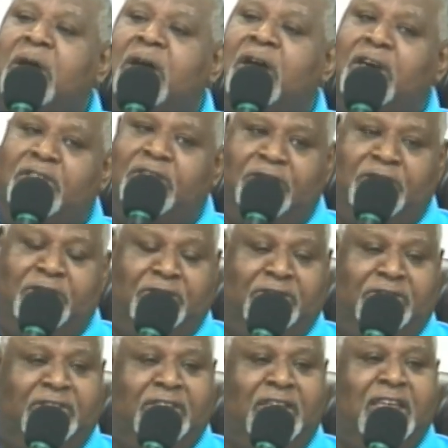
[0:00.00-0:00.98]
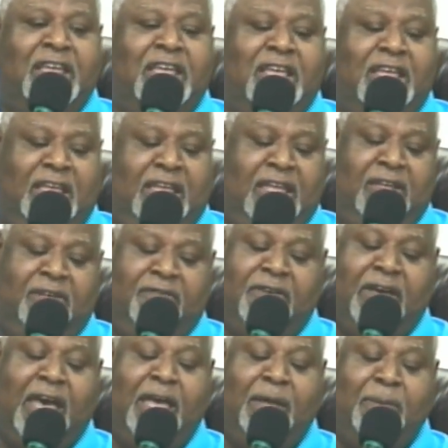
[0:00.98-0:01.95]
others if
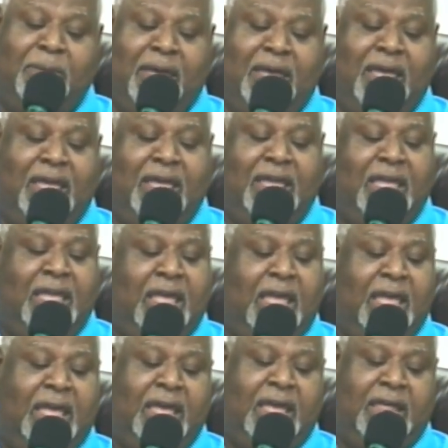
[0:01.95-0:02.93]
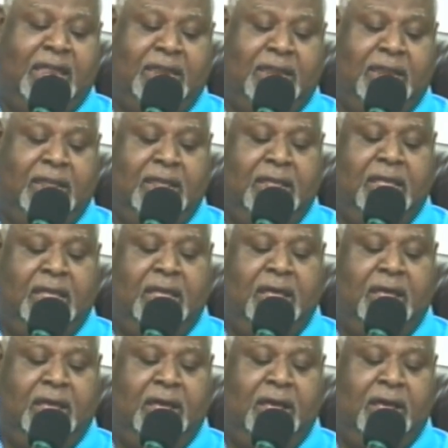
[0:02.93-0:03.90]
I may, and
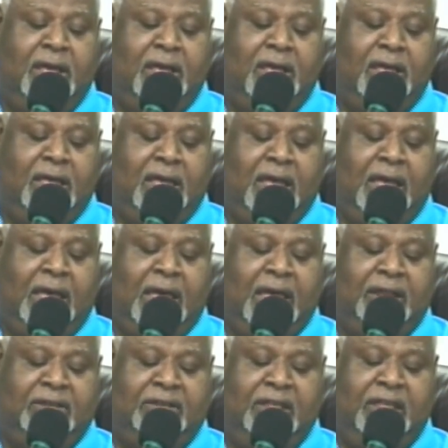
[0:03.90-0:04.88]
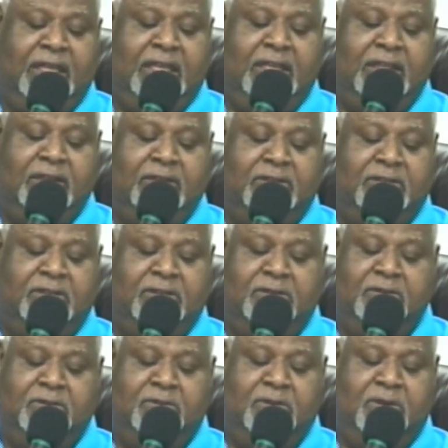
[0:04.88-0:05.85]
uh, I tend
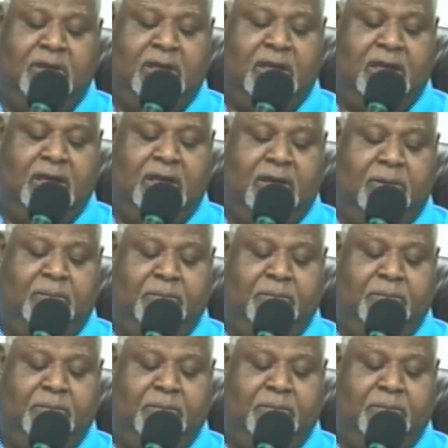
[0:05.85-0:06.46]
to, um,